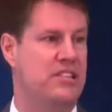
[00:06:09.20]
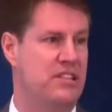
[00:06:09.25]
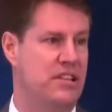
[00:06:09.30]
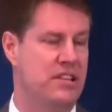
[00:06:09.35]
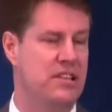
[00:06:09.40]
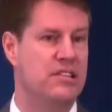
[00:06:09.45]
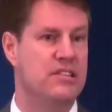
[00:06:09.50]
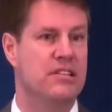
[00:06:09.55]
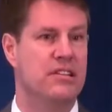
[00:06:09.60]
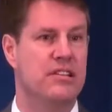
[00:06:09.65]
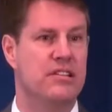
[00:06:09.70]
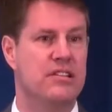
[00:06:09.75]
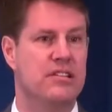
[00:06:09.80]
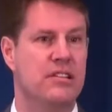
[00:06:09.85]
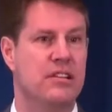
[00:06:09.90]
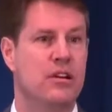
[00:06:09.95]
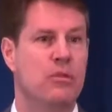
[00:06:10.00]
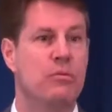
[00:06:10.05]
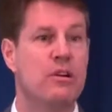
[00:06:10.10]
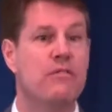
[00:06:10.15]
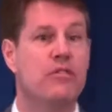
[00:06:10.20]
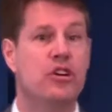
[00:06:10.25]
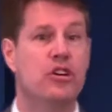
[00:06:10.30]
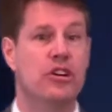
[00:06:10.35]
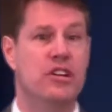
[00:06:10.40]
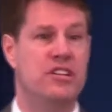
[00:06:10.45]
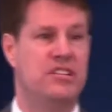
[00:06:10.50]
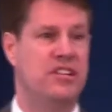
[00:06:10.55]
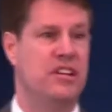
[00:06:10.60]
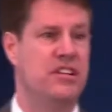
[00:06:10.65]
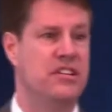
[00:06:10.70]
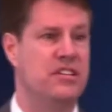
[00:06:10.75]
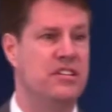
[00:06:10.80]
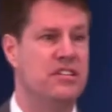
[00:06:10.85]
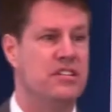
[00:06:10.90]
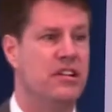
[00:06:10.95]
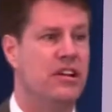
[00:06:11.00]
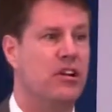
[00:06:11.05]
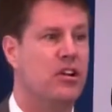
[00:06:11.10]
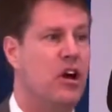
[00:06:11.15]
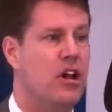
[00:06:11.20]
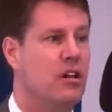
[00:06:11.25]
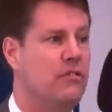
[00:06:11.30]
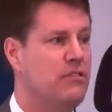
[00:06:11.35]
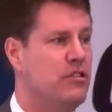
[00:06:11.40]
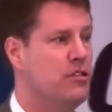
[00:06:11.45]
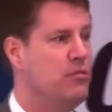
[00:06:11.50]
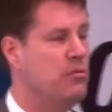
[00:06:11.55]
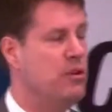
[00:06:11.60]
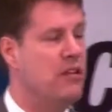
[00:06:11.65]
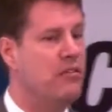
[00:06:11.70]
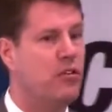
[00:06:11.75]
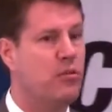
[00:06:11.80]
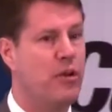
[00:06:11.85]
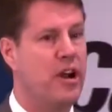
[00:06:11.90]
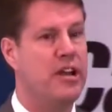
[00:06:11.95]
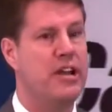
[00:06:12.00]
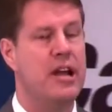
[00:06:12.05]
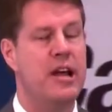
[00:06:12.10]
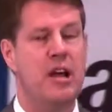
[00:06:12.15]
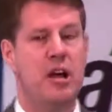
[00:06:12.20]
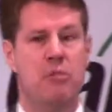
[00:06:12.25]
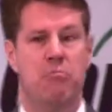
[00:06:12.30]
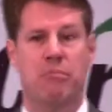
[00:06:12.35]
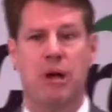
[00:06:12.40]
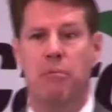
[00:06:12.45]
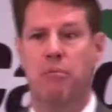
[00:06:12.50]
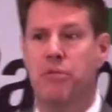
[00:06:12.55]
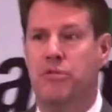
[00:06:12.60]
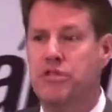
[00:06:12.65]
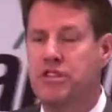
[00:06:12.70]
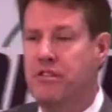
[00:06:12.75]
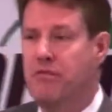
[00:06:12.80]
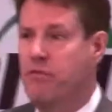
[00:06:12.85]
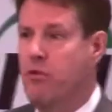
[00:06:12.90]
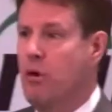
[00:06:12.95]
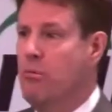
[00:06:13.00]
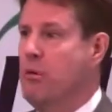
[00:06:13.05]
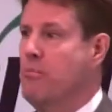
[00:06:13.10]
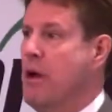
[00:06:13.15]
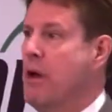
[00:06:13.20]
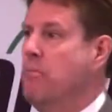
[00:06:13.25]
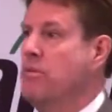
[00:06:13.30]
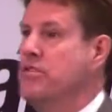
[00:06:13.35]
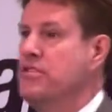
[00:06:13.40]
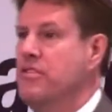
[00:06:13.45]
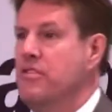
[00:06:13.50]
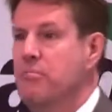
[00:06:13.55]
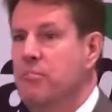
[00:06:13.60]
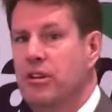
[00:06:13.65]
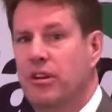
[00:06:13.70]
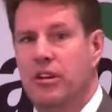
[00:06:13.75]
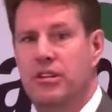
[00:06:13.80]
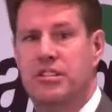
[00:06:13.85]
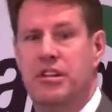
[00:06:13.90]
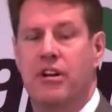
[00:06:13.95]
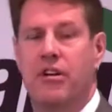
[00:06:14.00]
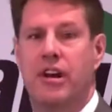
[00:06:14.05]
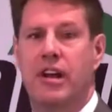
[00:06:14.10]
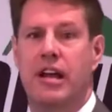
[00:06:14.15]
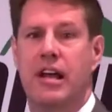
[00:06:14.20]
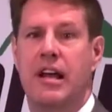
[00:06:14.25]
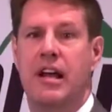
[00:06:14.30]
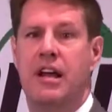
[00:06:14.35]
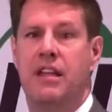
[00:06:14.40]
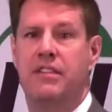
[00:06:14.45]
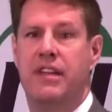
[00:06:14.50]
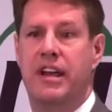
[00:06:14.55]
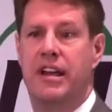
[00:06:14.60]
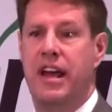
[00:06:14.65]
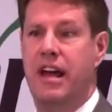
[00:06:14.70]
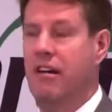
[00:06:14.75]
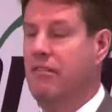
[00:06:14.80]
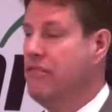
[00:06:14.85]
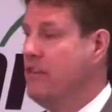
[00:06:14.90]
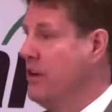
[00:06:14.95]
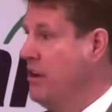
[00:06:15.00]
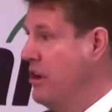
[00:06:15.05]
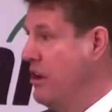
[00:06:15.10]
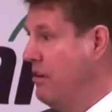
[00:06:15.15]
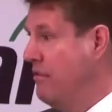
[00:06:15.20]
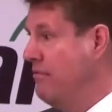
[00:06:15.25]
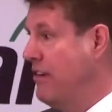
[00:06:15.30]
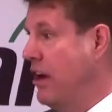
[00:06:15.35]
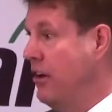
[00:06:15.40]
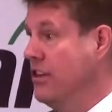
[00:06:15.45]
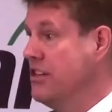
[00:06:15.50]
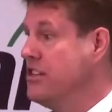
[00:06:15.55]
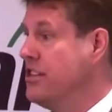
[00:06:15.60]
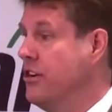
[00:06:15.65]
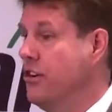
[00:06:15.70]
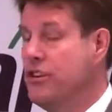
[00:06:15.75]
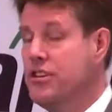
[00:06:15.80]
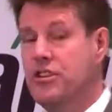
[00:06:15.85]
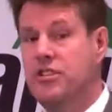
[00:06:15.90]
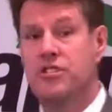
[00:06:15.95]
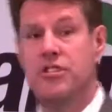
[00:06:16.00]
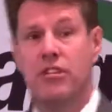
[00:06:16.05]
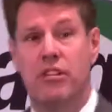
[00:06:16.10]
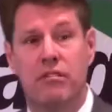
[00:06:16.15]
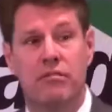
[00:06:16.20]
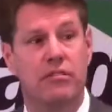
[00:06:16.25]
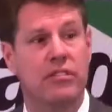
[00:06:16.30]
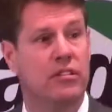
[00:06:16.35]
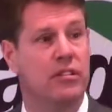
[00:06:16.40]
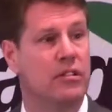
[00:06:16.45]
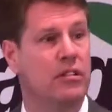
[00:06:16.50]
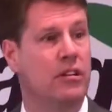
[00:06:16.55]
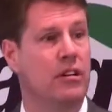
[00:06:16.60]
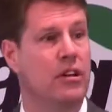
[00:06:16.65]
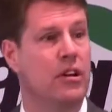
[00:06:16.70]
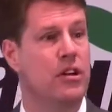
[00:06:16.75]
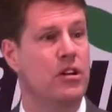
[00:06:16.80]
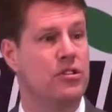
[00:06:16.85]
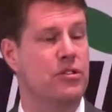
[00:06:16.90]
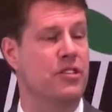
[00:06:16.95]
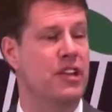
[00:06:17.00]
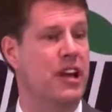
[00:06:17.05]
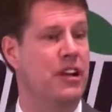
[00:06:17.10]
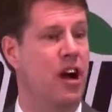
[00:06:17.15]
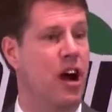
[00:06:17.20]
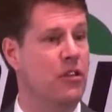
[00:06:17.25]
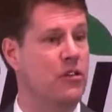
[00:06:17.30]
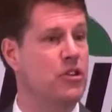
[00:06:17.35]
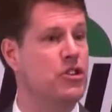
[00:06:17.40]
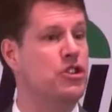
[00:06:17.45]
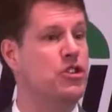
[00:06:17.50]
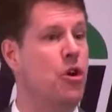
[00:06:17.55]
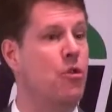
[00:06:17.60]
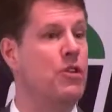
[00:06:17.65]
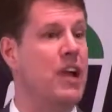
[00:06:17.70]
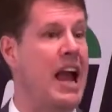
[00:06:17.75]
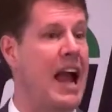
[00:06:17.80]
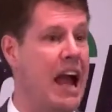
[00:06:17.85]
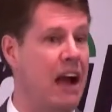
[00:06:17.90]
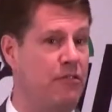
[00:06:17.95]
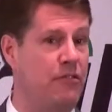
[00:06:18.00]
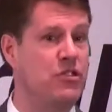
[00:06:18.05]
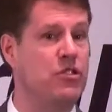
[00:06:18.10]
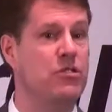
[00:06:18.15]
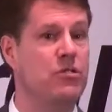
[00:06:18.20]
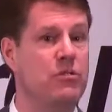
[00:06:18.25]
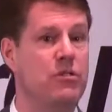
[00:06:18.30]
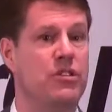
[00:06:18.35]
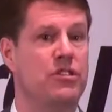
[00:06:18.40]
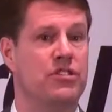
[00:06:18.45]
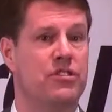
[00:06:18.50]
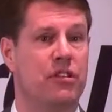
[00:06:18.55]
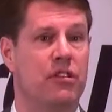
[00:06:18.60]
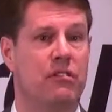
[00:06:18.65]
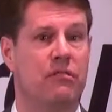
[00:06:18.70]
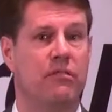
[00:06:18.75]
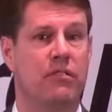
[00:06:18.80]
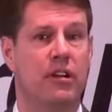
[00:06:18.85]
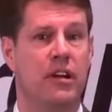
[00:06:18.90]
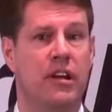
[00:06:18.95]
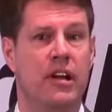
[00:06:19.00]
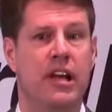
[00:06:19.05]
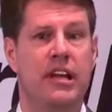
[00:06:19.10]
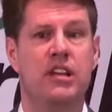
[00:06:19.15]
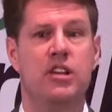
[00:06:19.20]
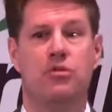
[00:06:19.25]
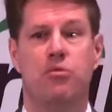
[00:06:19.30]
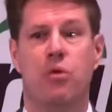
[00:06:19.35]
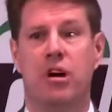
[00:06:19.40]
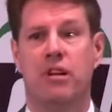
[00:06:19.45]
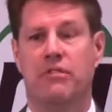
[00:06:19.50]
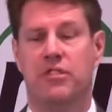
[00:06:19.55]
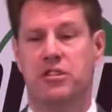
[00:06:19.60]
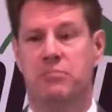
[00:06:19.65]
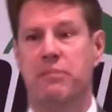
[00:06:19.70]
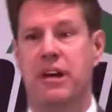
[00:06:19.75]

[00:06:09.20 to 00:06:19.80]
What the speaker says: citizens. We have good citizens like all of you. We have great members and former members of the military that have volunteered to serve so that others don't have to serve, and each one of us